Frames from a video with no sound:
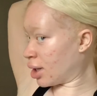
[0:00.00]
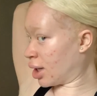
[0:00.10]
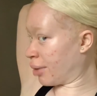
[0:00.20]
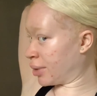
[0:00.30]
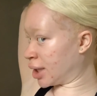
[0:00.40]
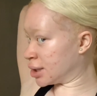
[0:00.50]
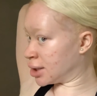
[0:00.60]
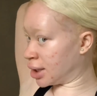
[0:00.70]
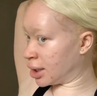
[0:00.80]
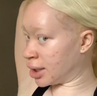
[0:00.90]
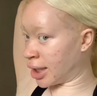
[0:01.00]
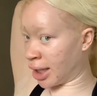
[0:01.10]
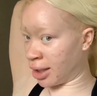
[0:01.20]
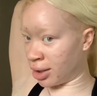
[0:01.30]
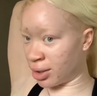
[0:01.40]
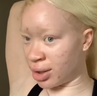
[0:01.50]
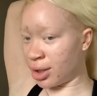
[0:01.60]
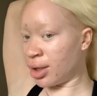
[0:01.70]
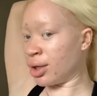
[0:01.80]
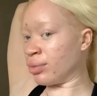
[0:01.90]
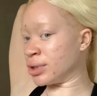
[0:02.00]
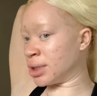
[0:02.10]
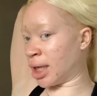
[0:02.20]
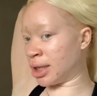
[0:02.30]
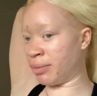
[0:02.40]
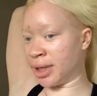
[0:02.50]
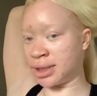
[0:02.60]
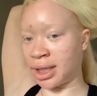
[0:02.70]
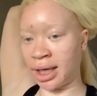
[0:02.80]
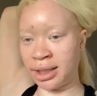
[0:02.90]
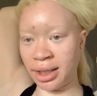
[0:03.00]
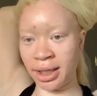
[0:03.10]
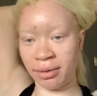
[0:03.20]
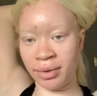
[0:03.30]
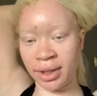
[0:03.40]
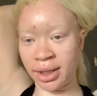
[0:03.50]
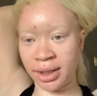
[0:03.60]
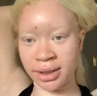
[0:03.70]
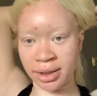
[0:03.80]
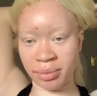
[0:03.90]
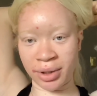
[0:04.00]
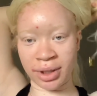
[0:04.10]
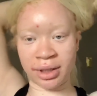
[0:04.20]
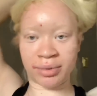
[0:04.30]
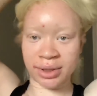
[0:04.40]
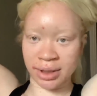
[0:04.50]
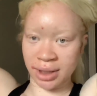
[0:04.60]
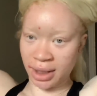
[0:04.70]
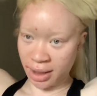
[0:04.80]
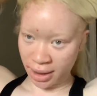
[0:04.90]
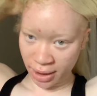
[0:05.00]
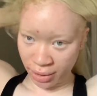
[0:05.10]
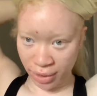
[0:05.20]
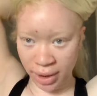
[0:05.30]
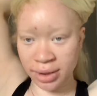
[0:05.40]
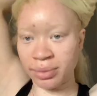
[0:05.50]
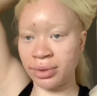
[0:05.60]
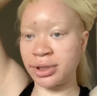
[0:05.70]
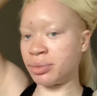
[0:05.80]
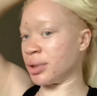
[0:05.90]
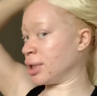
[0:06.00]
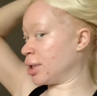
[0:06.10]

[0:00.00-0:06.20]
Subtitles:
I'm guessing that was not the best idea, because apparently with synthetic hair, you're not supposed to put